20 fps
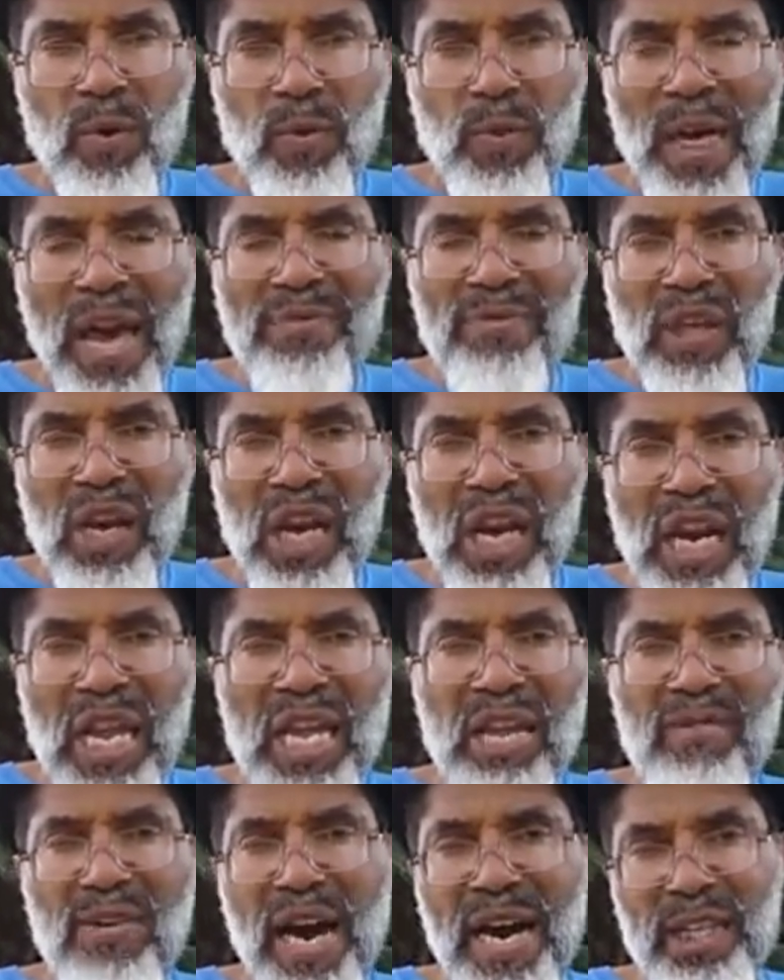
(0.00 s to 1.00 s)
that the
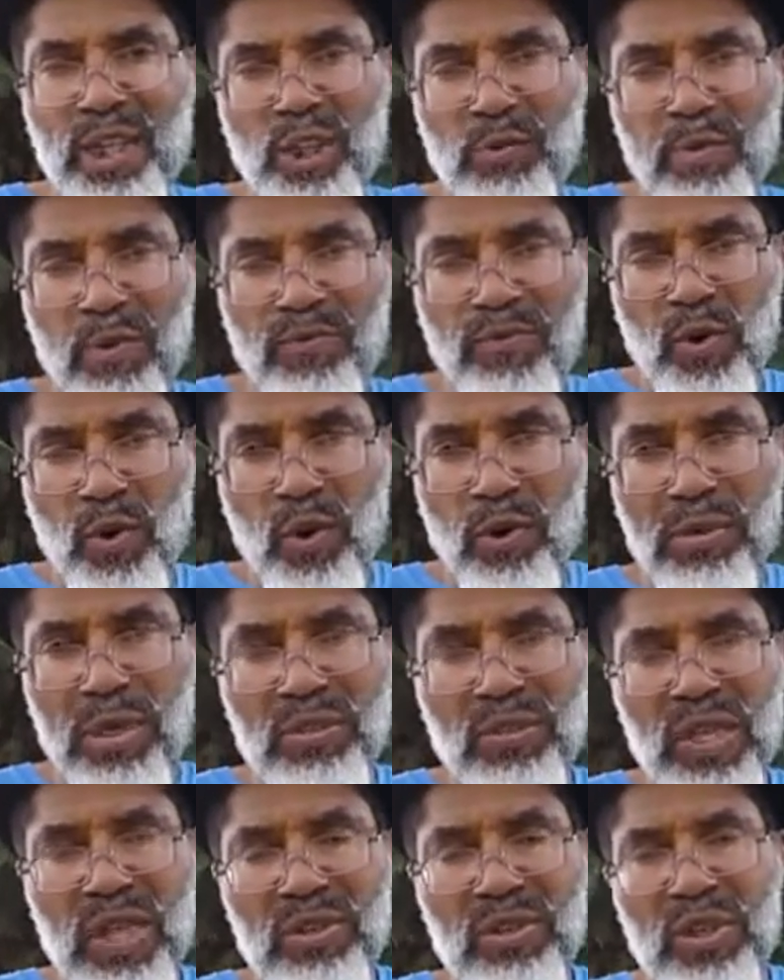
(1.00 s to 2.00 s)
Levites performed.
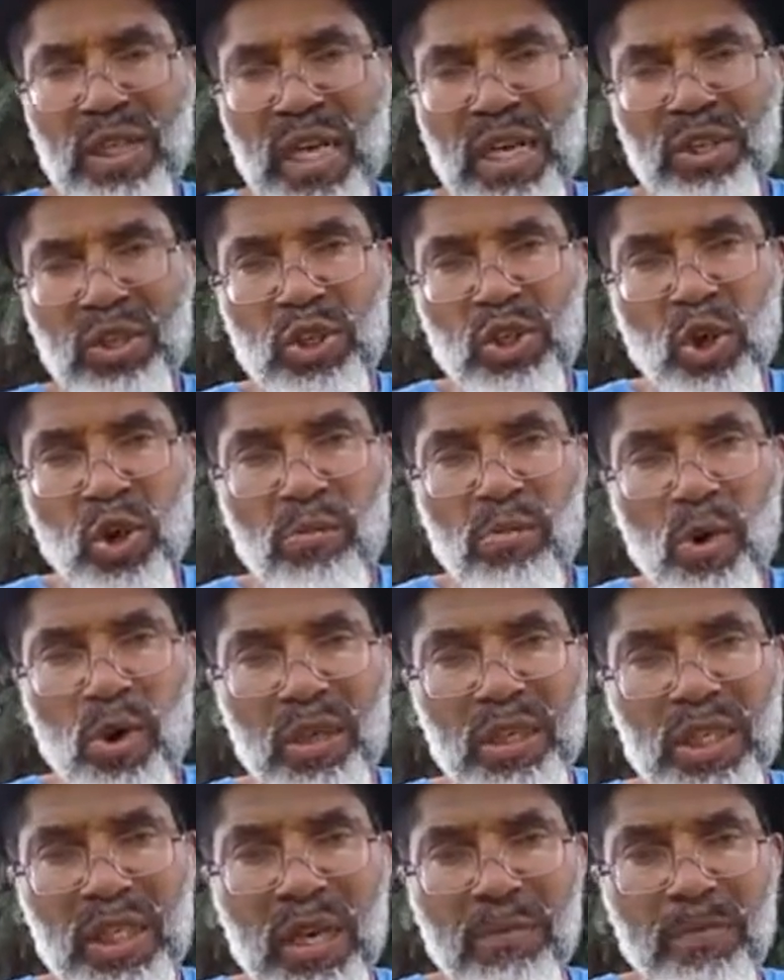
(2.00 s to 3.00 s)
And since there's no more
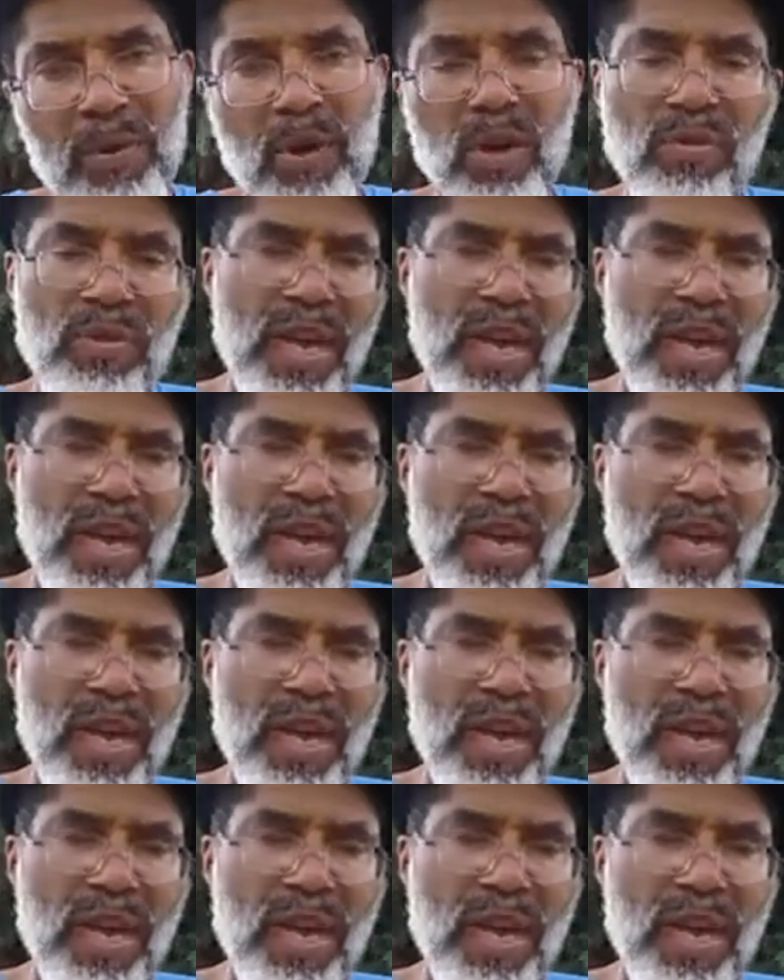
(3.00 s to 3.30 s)
temple,